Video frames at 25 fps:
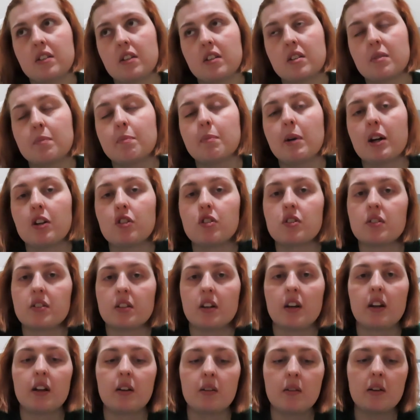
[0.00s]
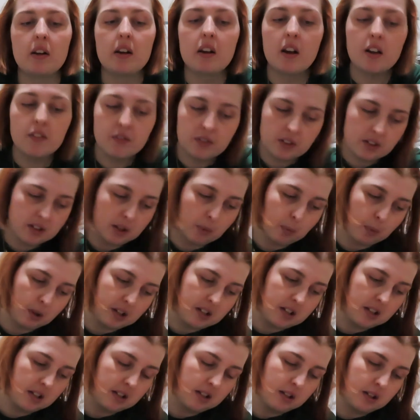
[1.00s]
as much as I love the subway
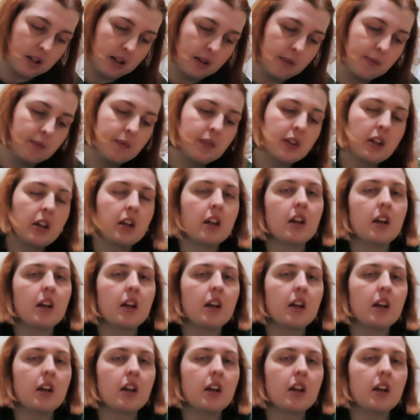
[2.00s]
system,